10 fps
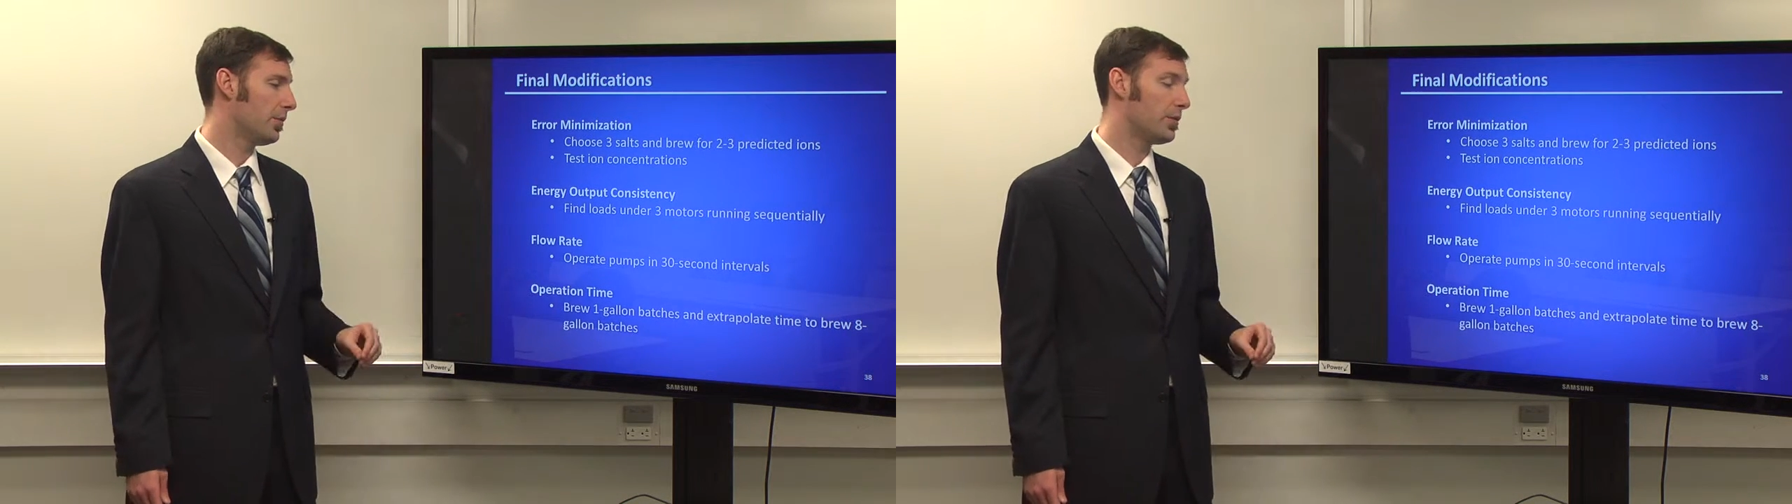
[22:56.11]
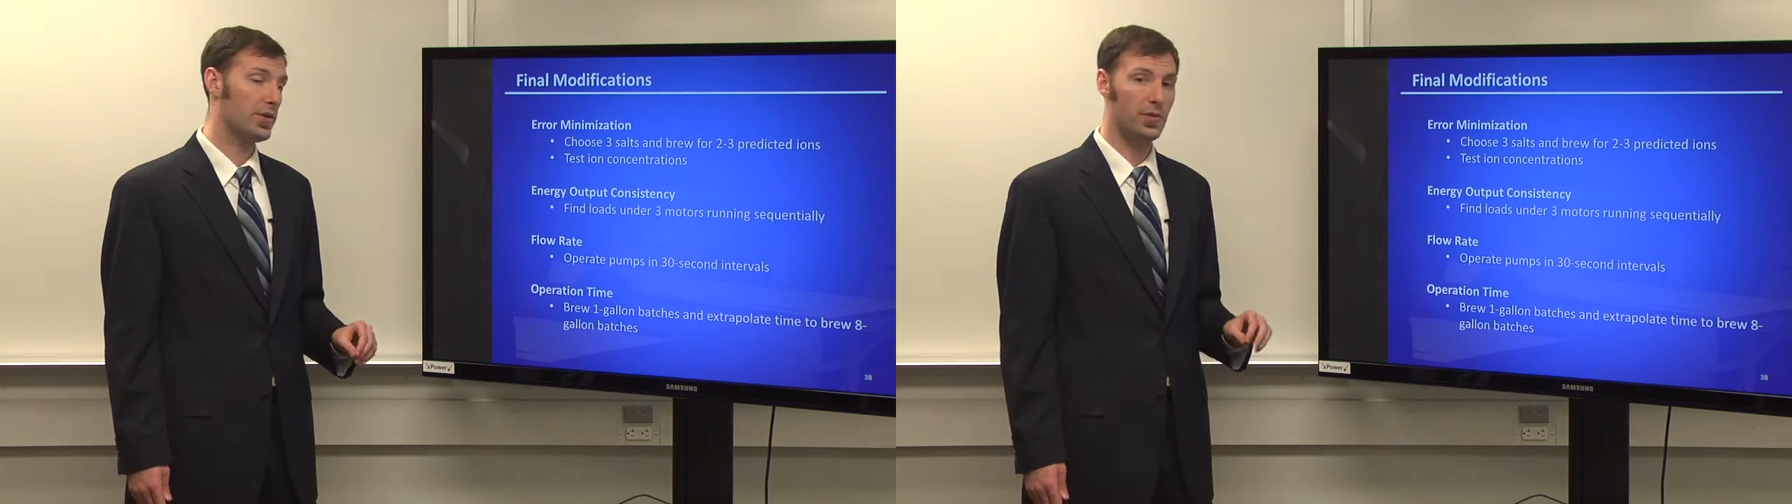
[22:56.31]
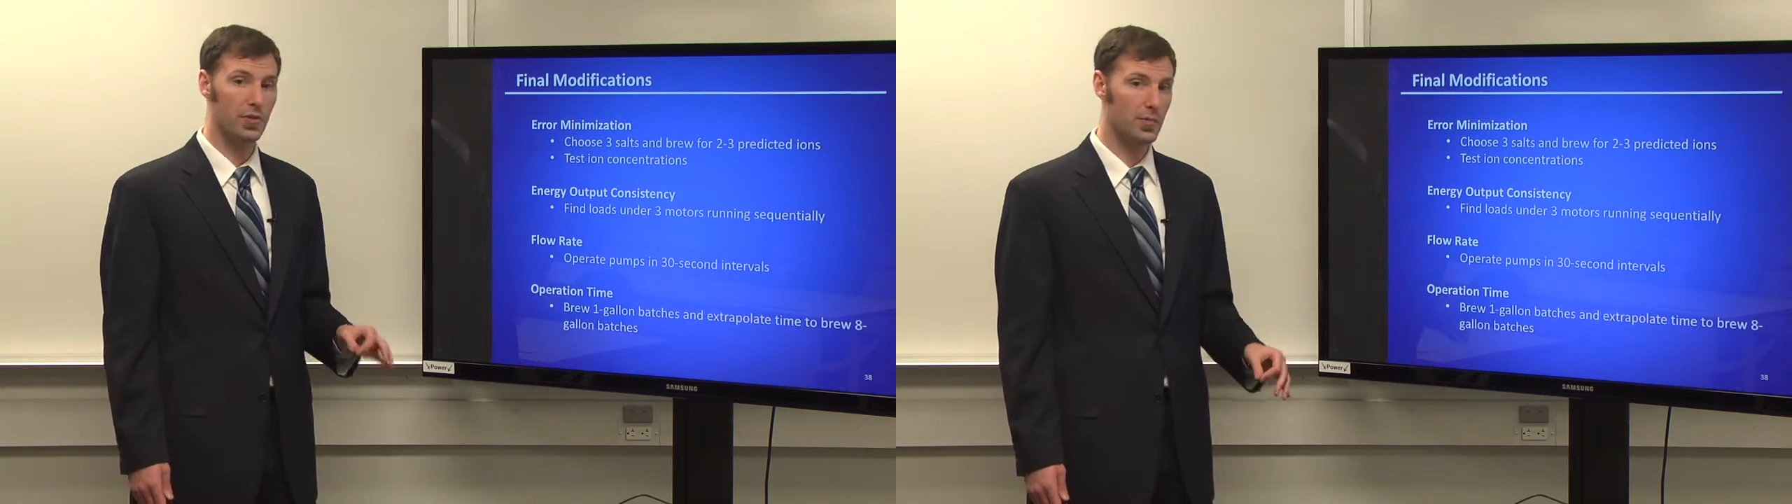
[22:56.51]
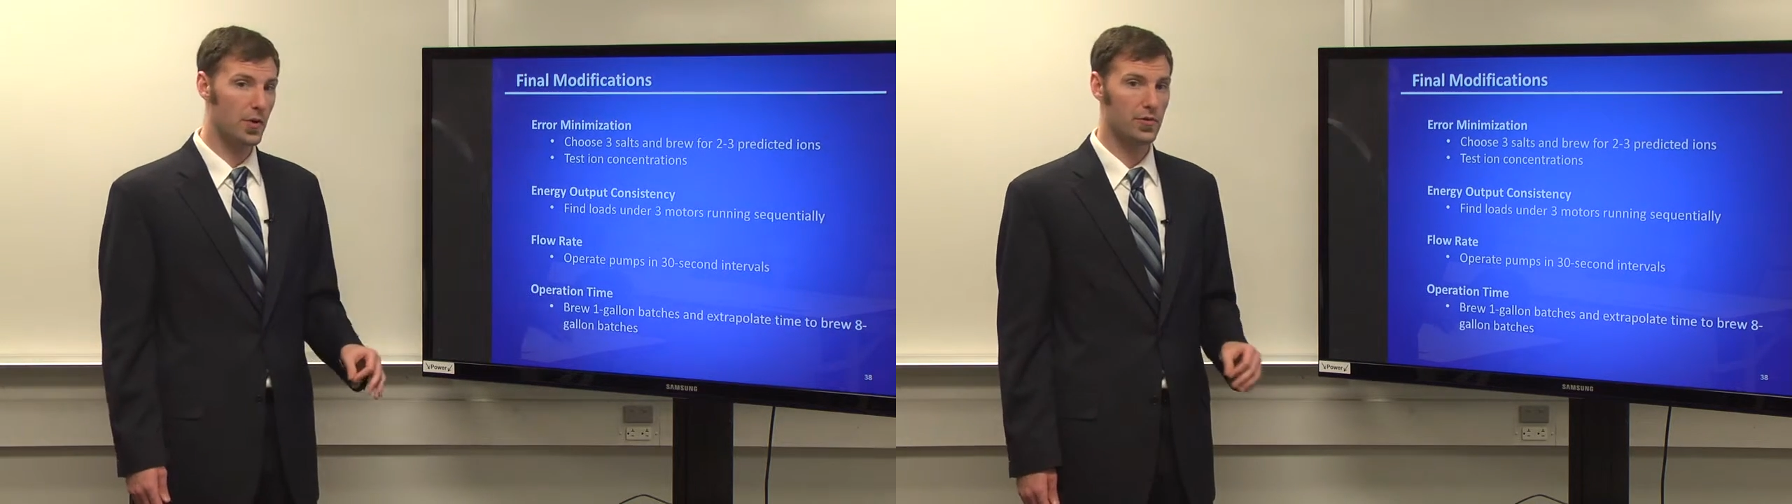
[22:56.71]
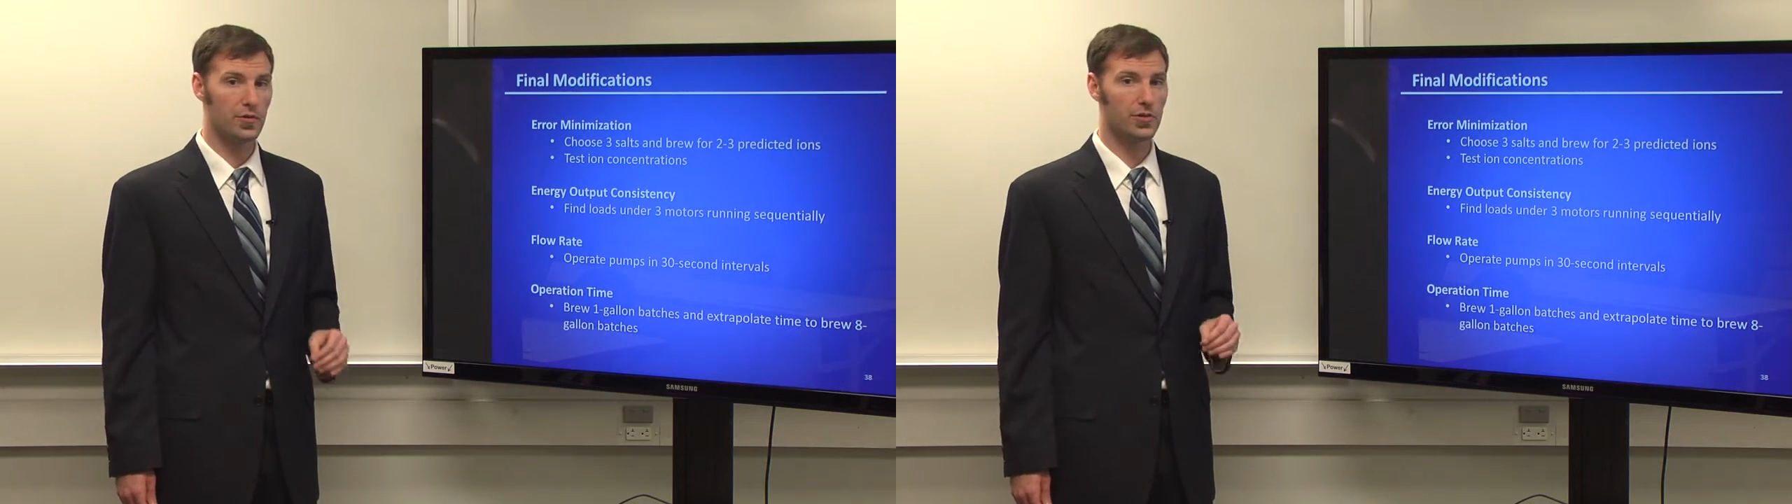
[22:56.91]
with good
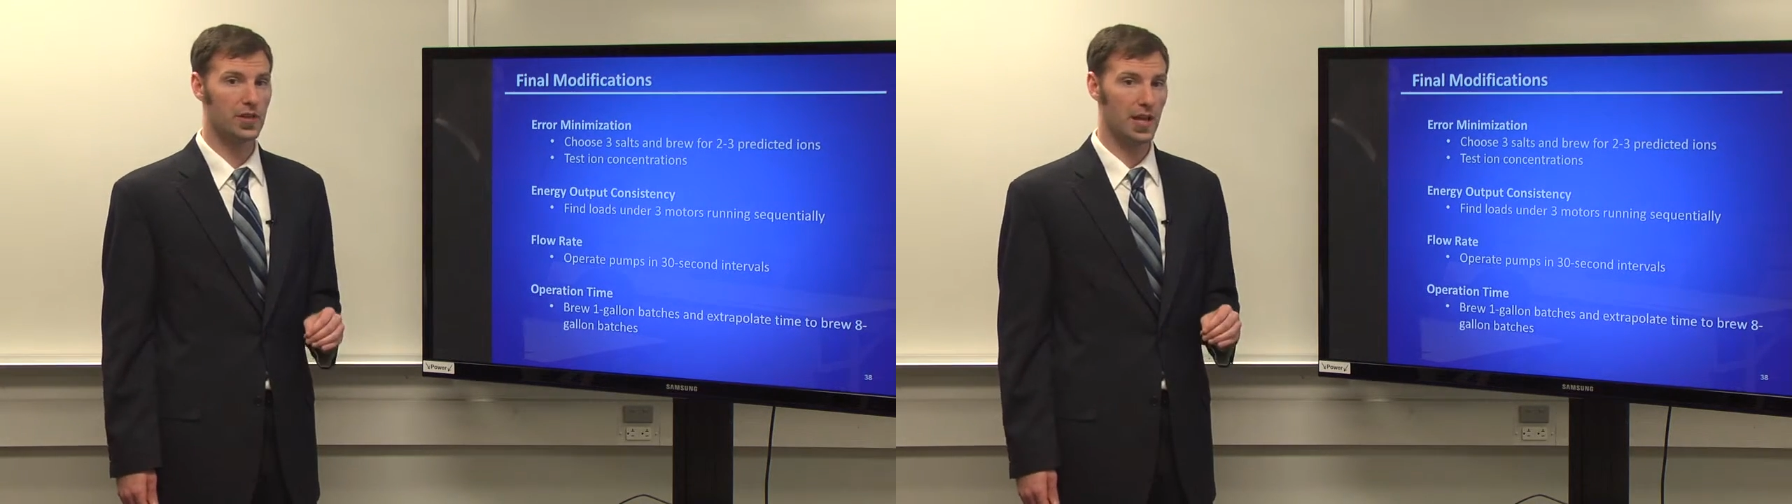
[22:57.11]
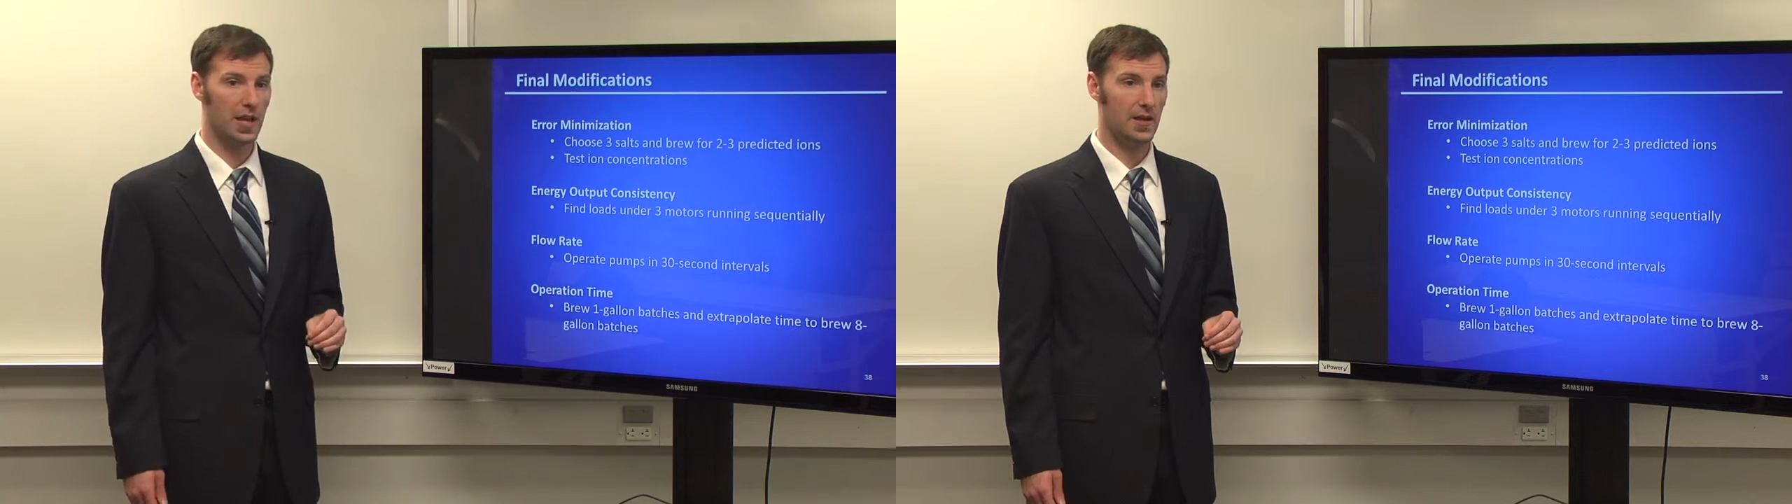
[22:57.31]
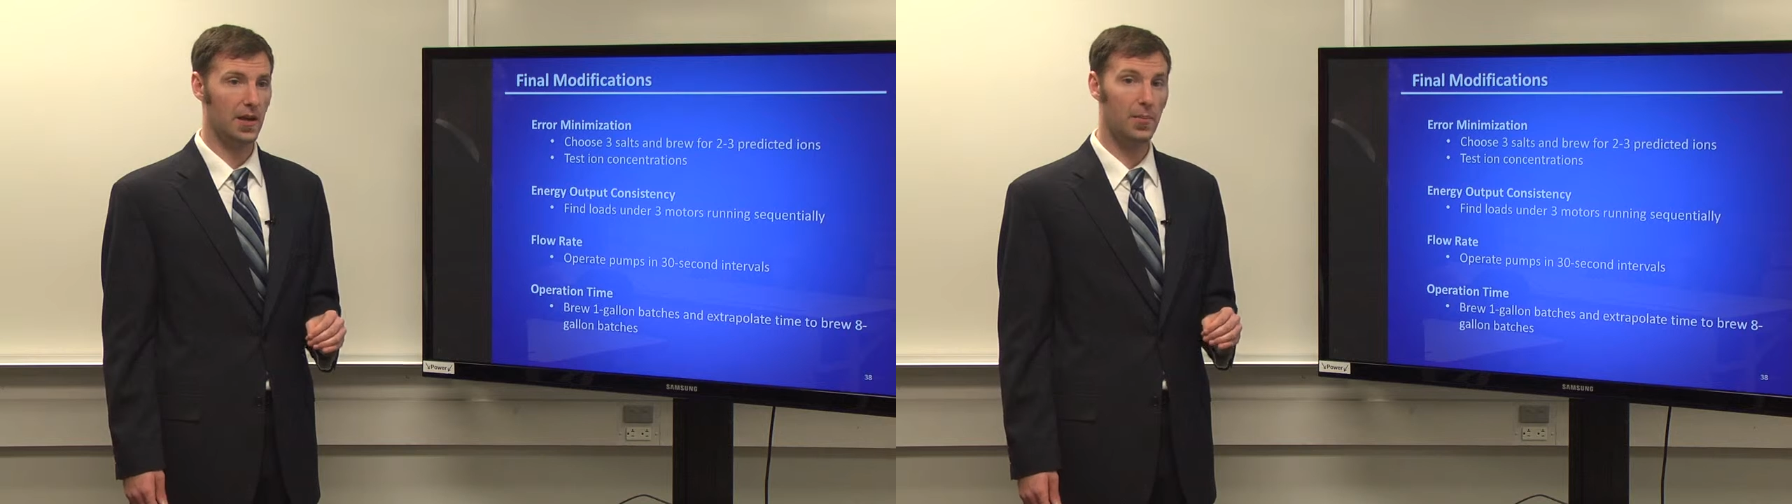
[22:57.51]
motors and